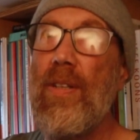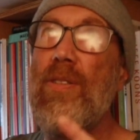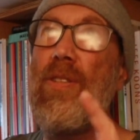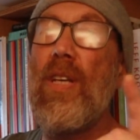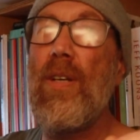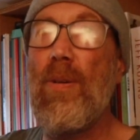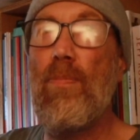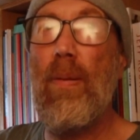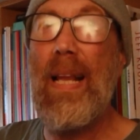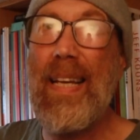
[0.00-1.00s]
So your
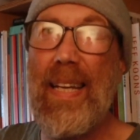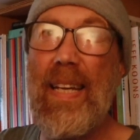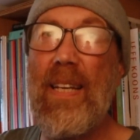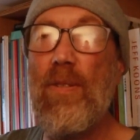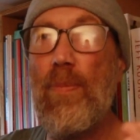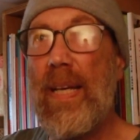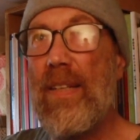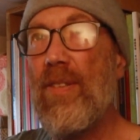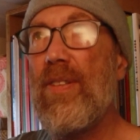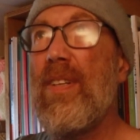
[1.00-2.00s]
blacking would be
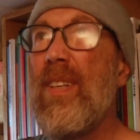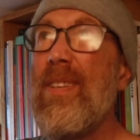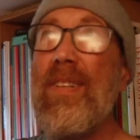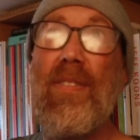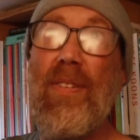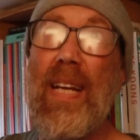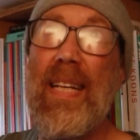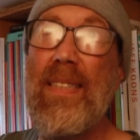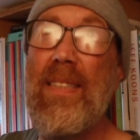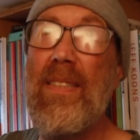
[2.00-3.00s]
another
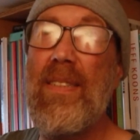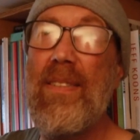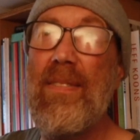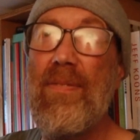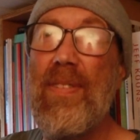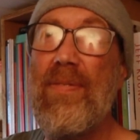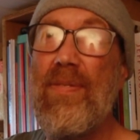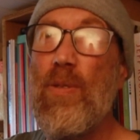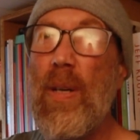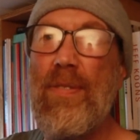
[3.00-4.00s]
grand,
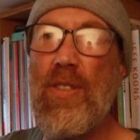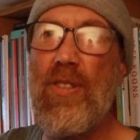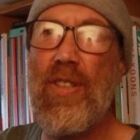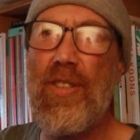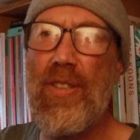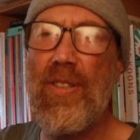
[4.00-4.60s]
1,200,